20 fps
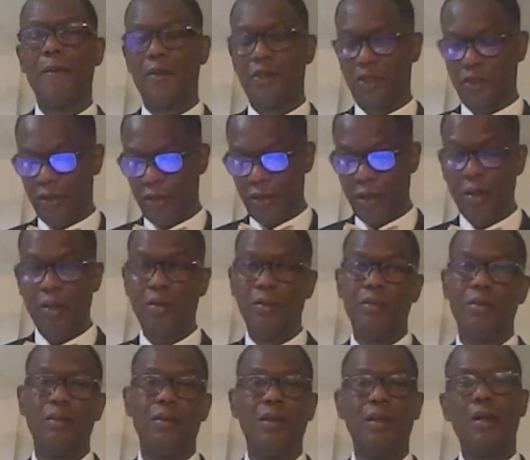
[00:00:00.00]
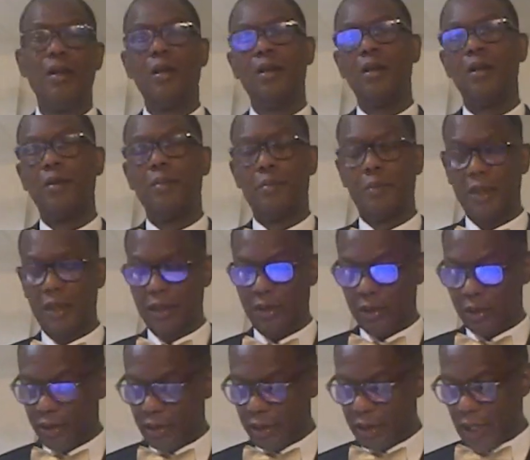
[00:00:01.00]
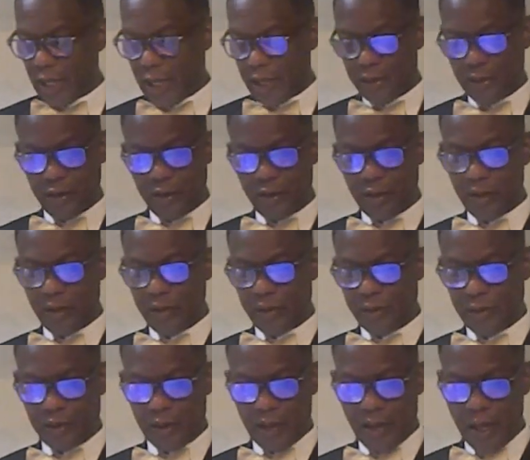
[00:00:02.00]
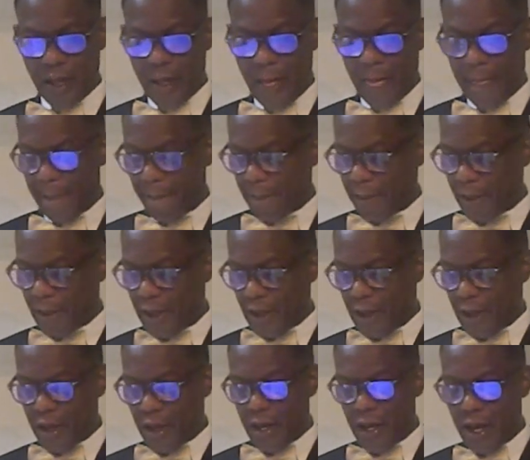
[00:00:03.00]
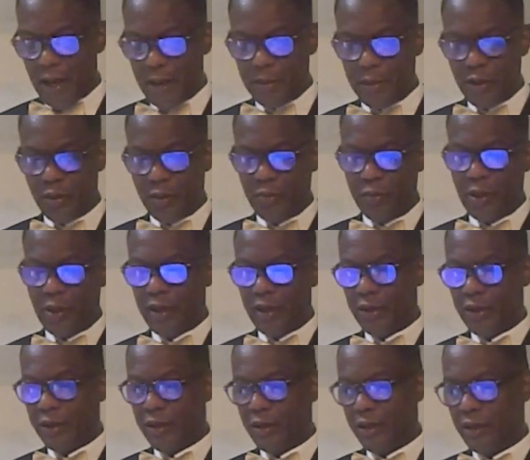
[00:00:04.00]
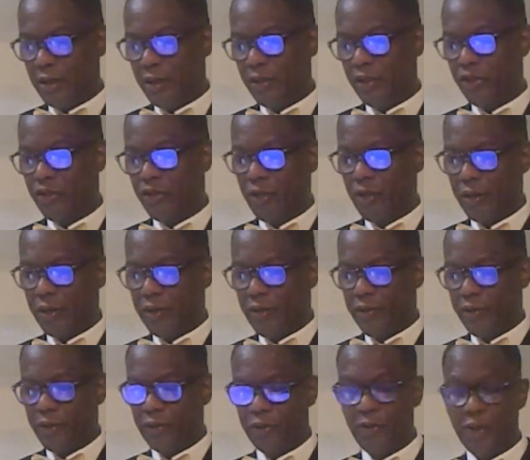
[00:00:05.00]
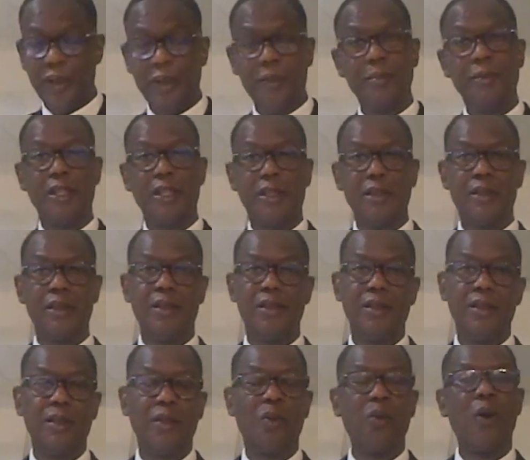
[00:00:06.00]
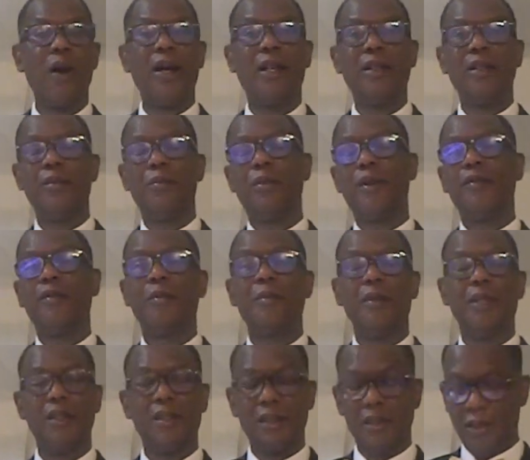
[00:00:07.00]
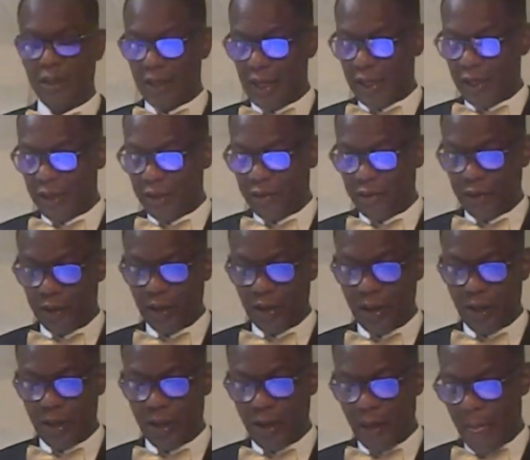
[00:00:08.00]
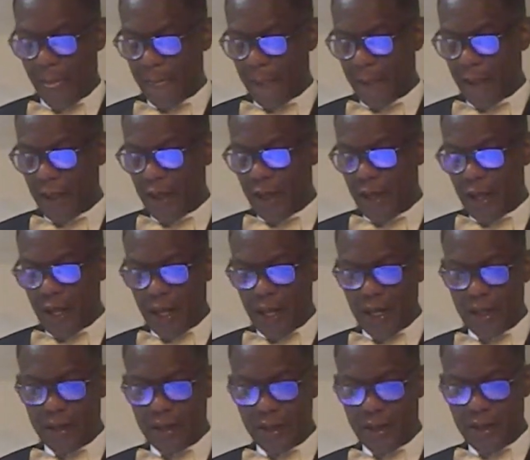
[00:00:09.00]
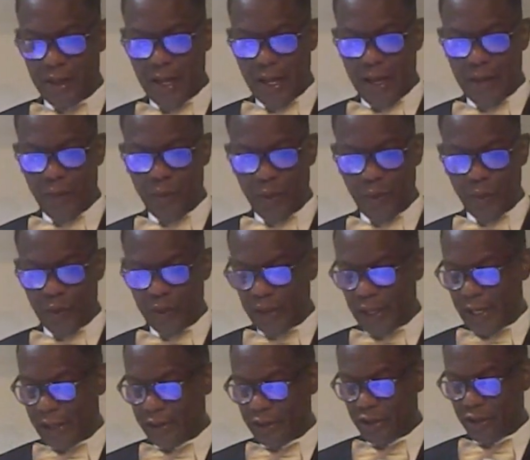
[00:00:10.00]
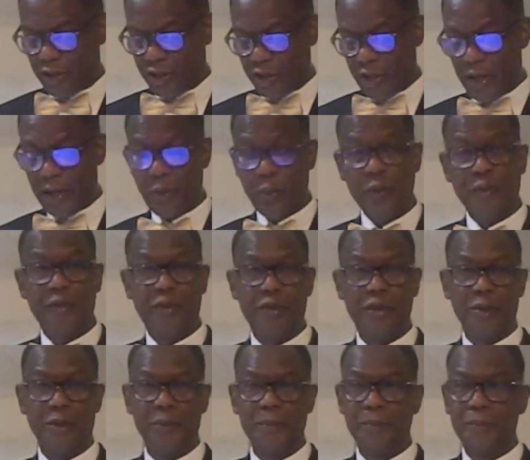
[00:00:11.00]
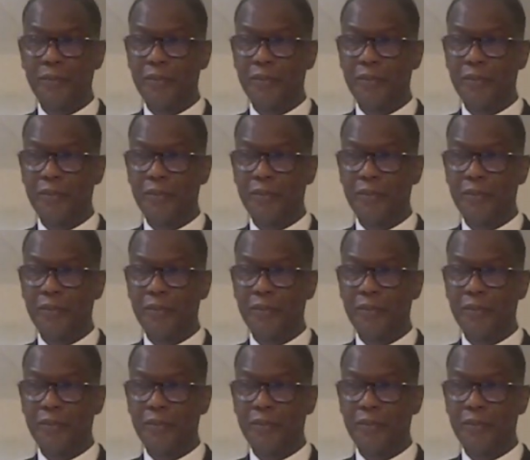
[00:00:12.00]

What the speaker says: Shalom, peace to the gods and earth. I'm your brother in the struggle for freedom, justice, and equality, Brother Minister Alif Allah, and today we would like to share with you